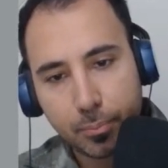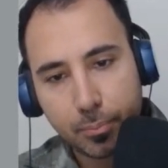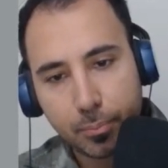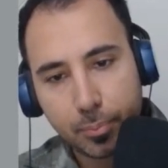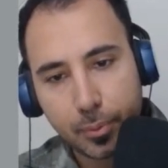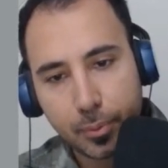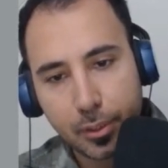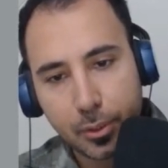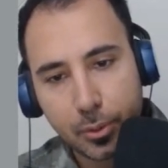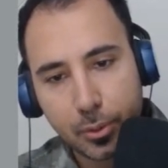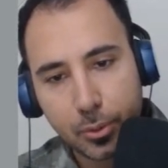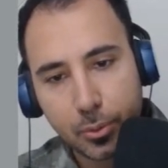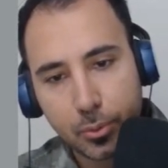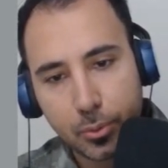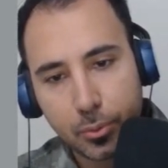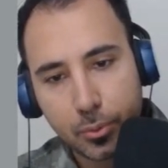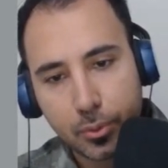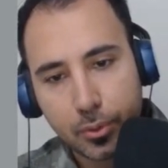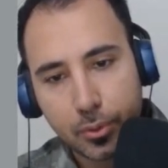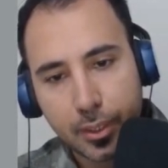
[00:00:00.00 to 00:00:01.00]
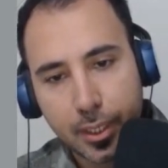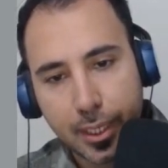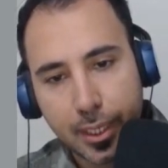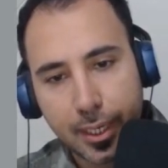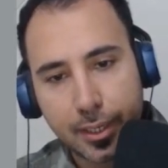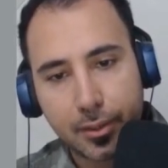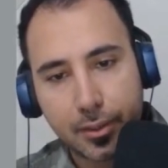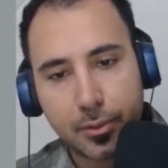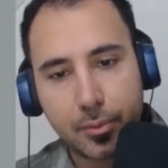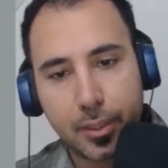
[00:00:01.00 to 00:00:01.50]
blue
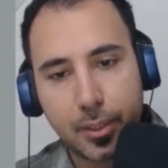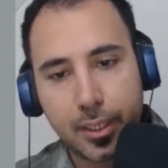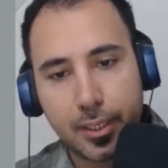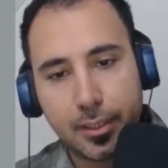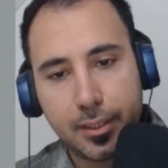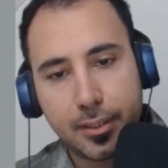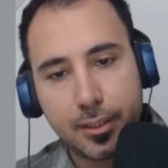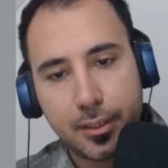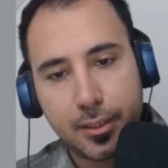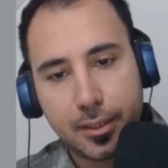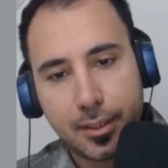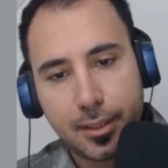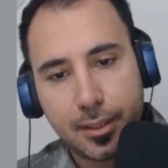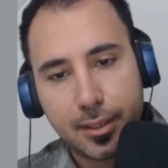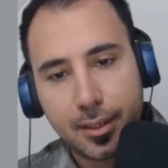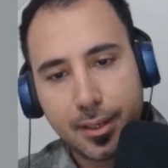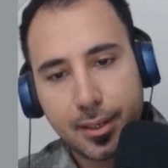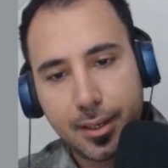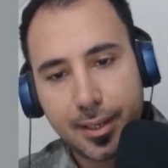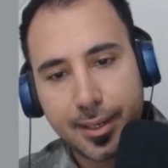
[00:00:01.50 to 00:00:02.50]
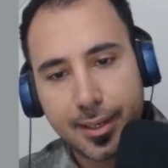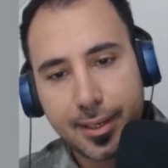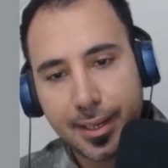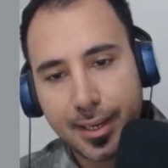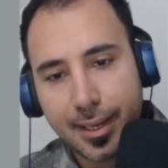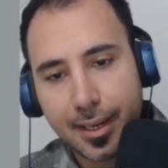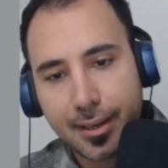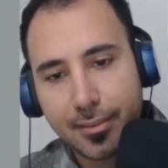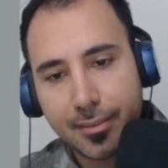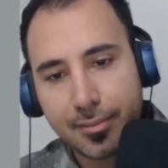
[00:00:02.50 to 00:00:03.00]
and green. I
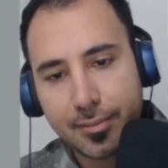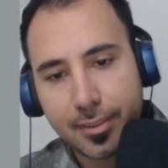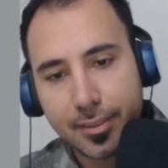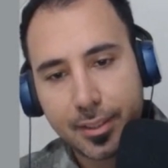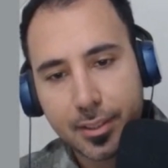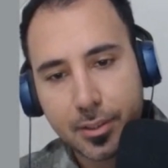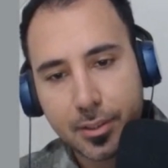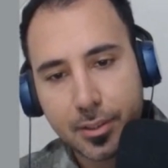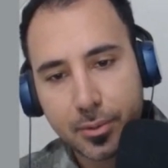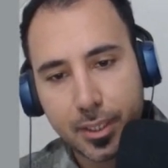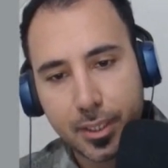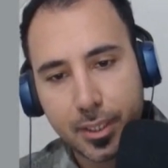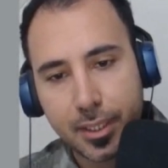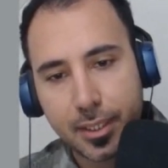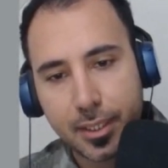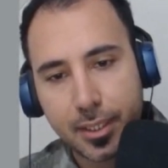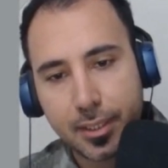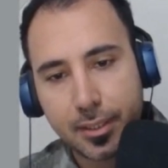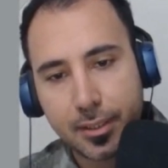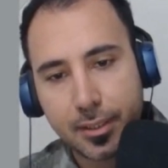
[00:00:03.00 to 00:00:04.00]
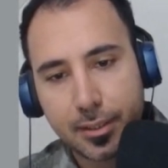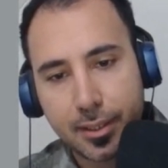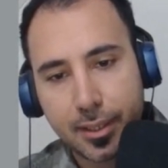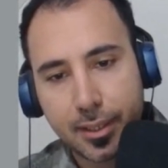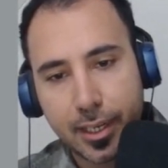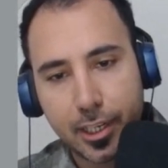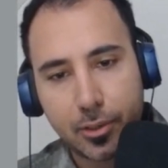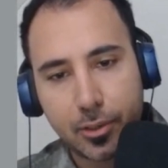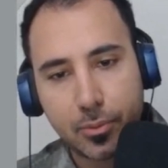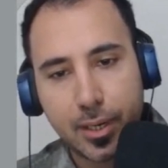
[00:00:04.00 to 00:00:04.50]
have green
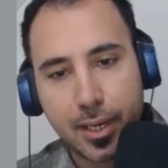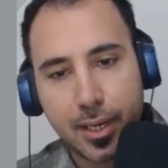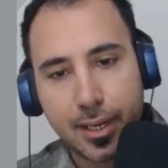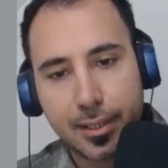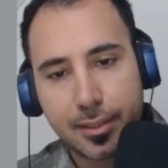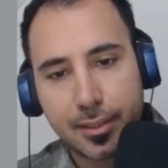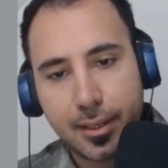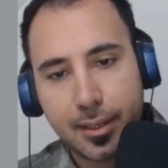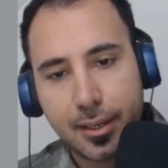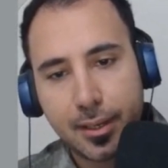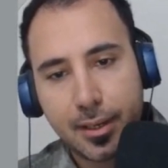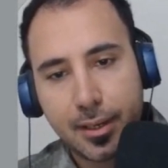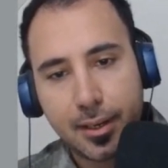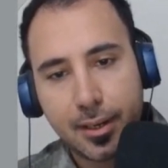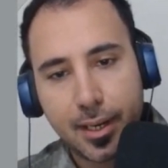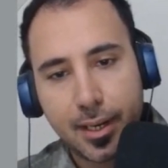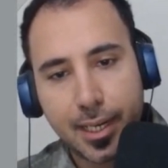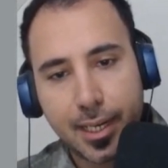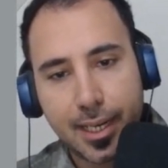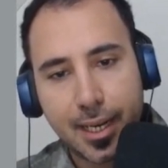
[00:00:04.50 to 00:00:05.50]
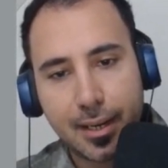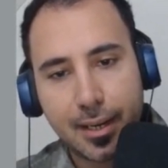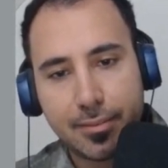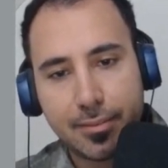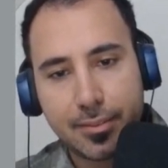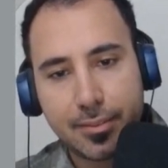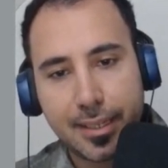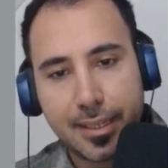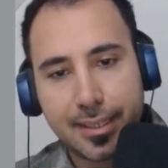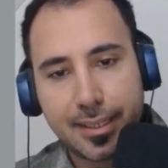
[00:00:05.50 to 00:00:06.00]
and red. I have
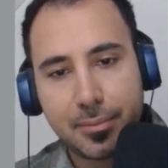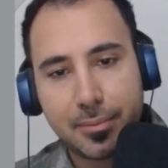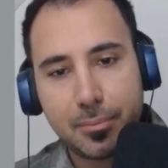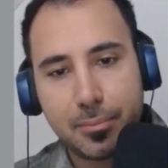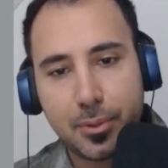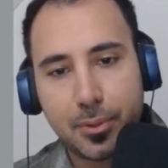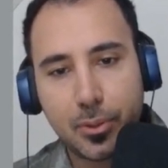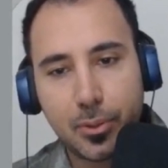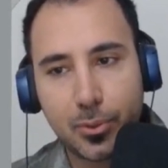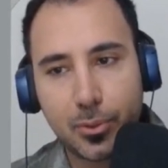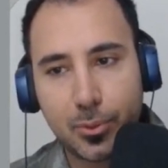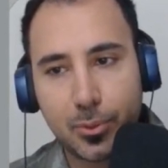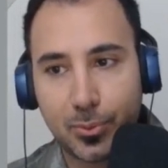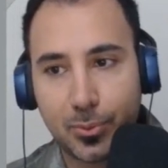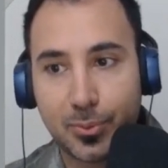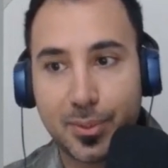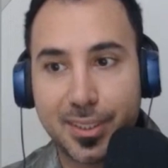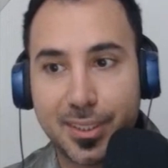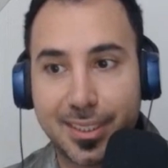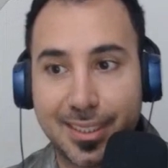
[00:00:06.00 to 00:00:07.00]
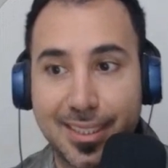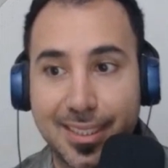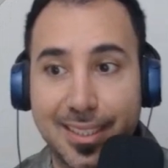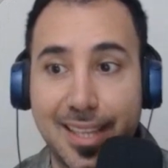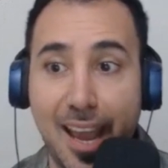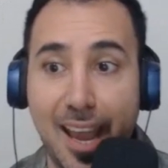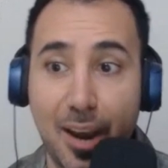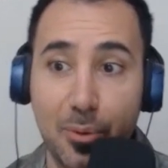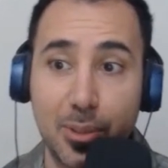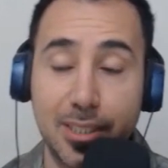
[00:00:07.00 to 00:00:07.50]
red and blue. See,
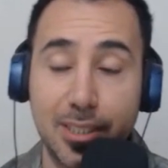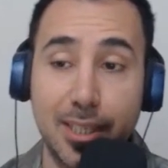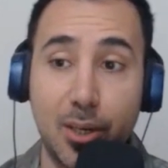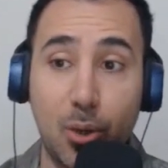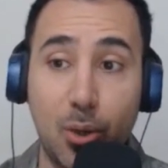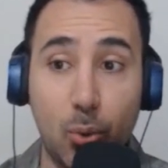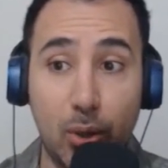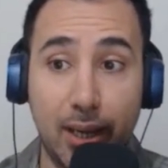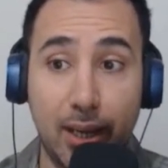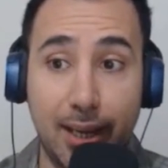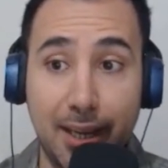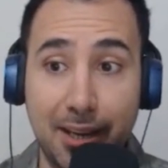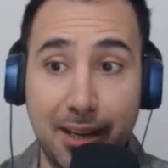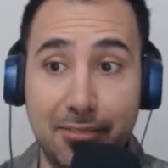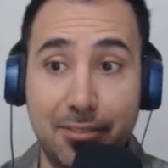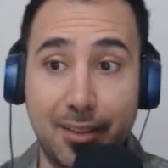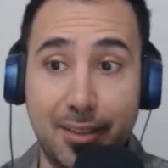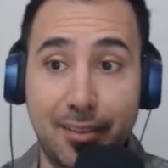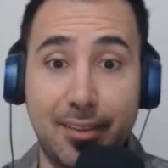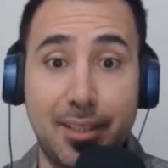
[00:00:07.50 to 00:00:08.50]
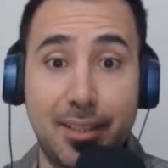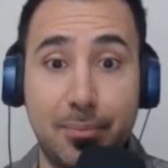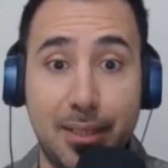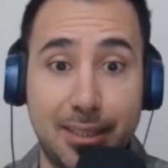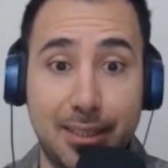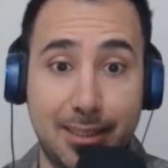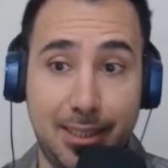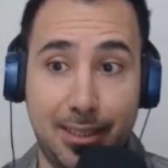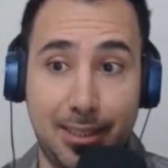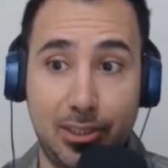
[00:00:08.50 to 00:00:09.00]
now we say, okay, everything
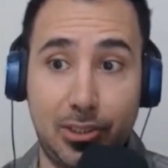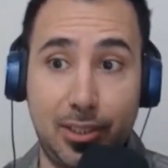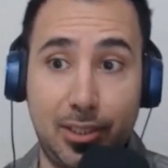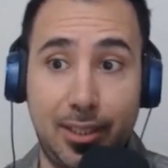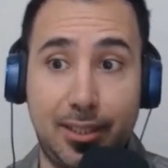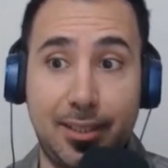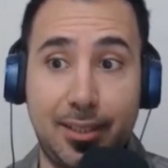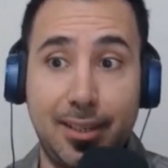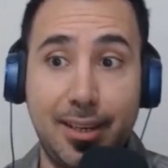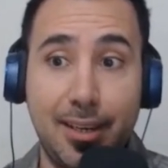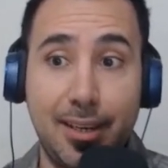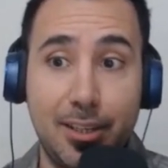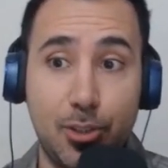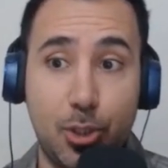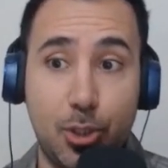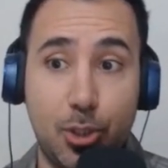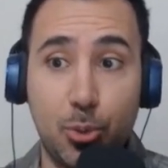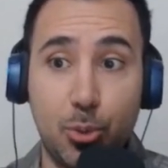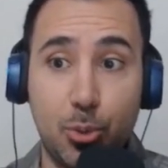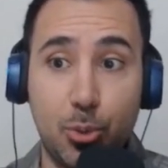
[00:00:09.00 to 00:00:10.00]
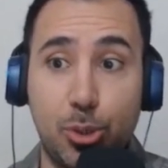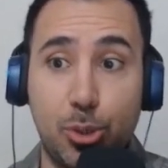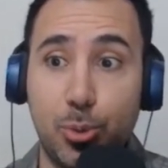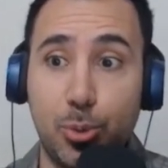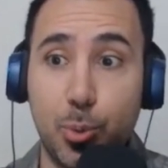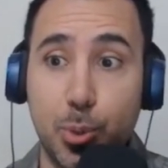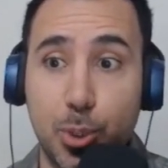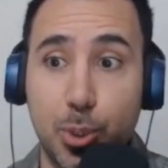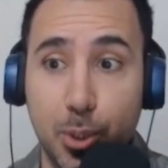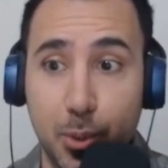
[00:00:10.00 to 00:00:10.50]
makes sense, like 2,
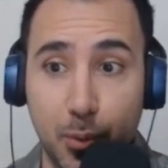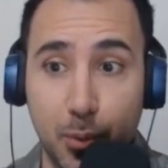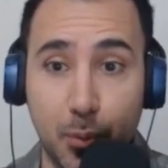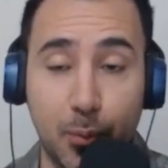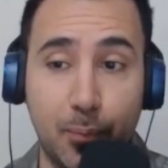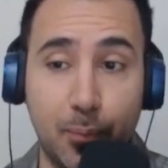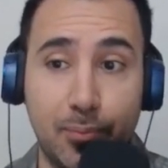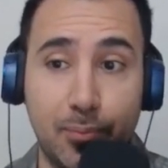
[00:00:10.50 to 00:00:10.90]
2, 2.